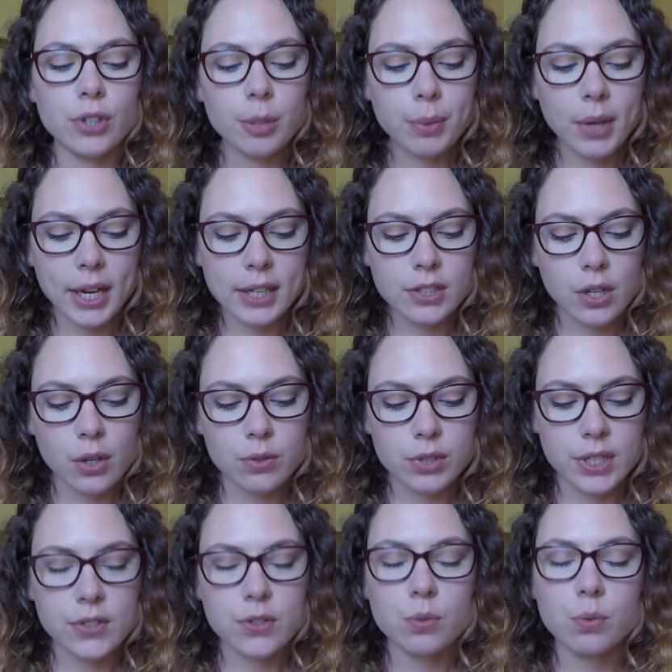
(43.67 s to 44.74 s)
you're applying to
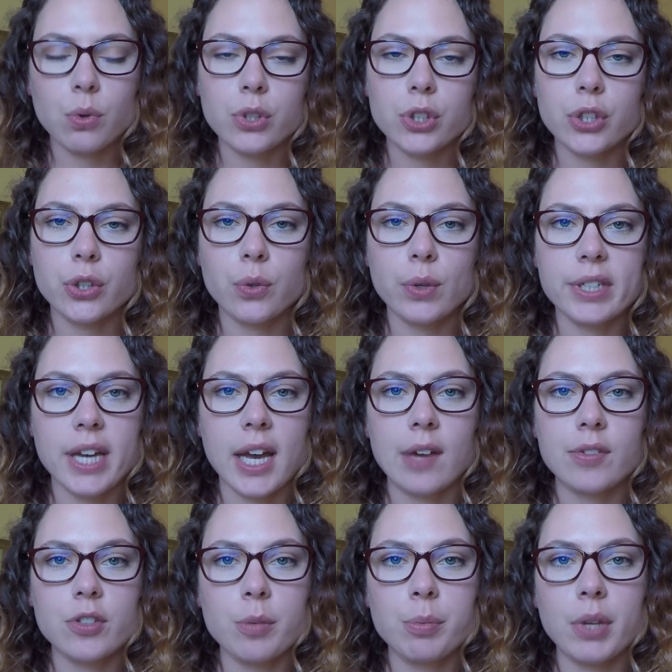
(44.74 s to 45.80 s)
OT school, you're going to
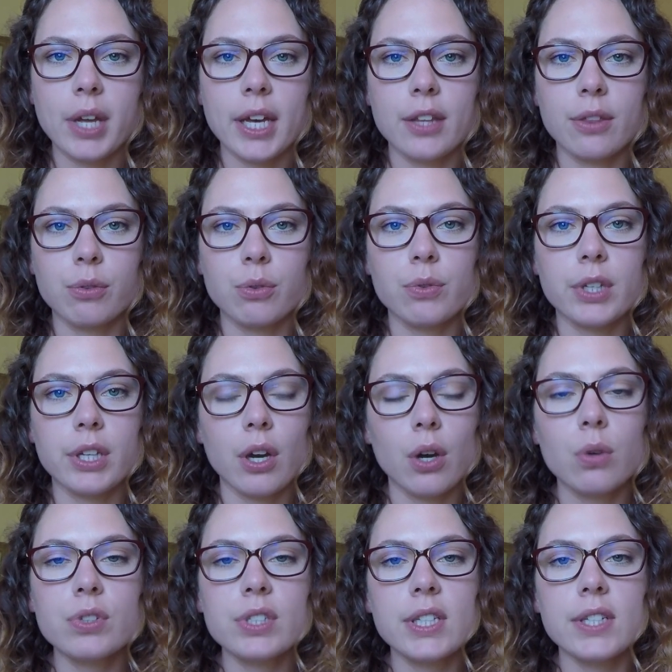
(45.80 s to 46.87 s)
have to apply through the
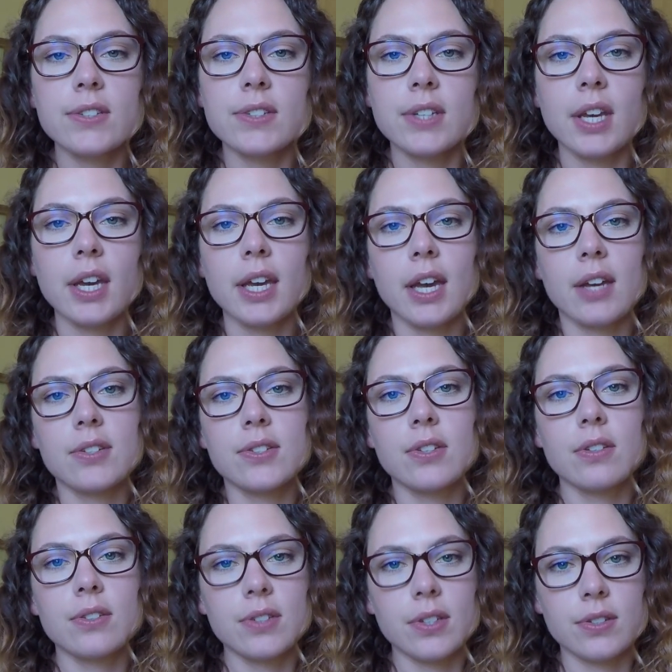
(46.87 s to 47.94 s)

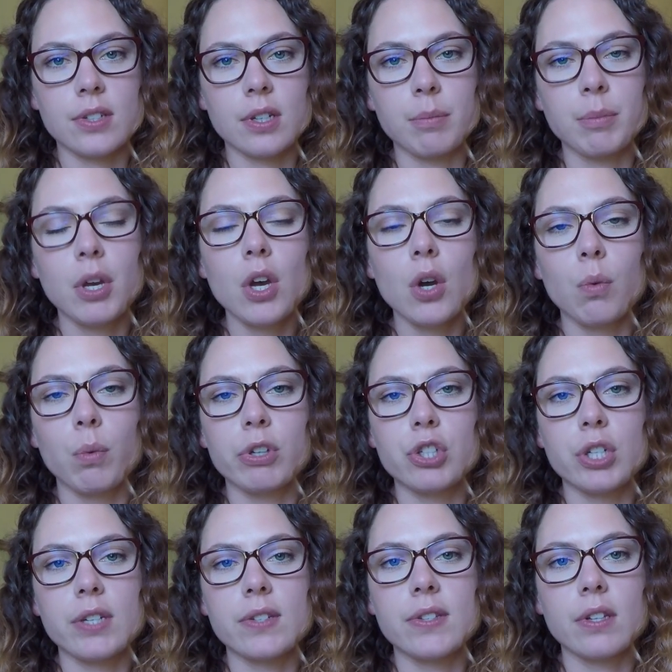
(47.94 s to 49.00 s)
OTCAS system, which
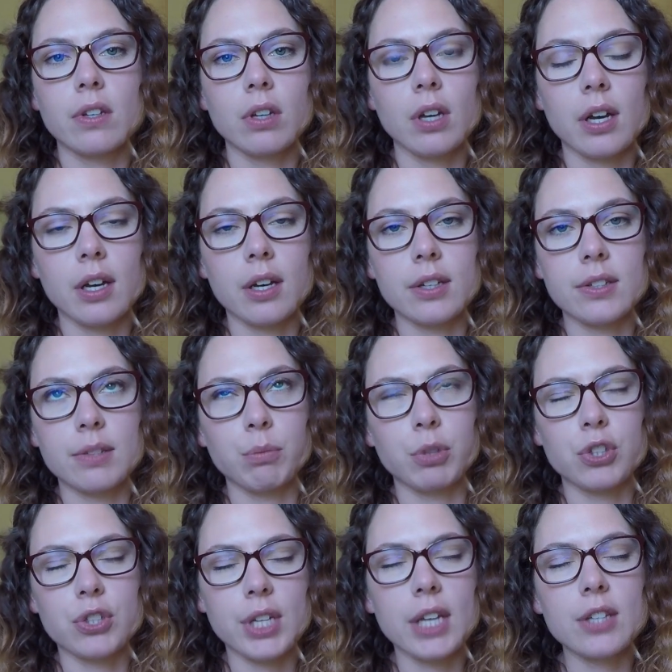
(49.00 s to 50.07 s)

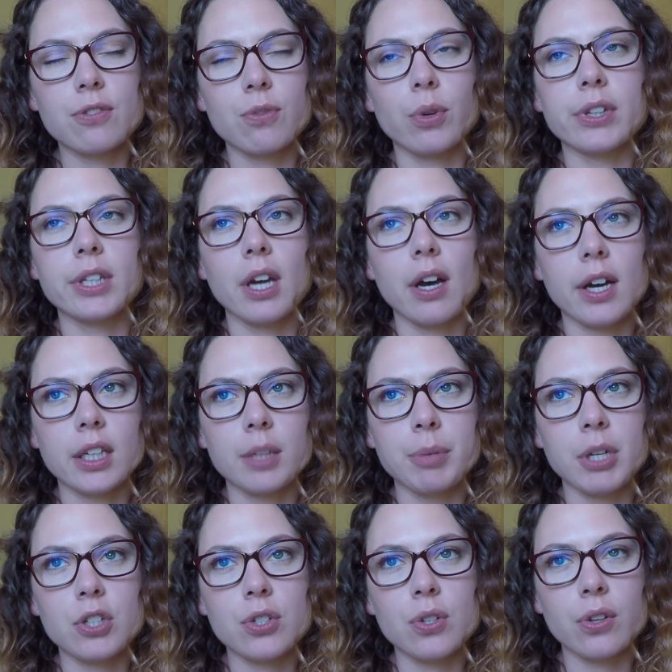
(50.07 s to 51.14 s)
stands for the
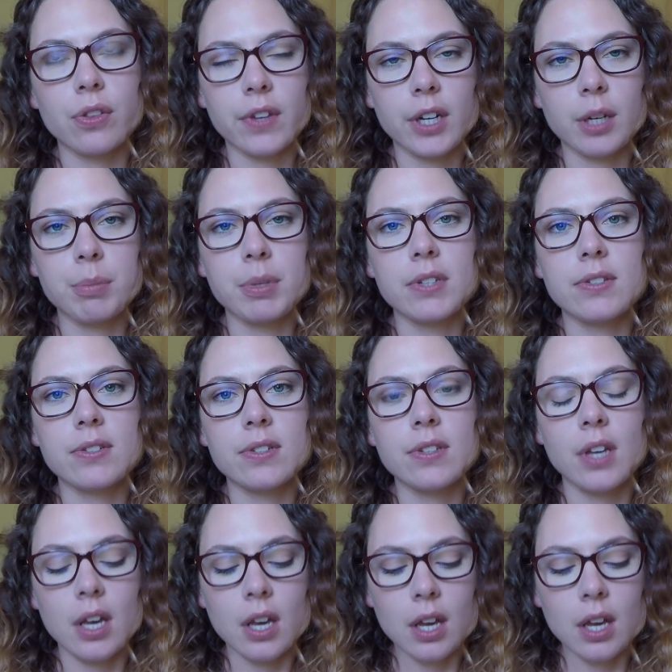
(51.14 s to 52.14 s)
Occupational Therapist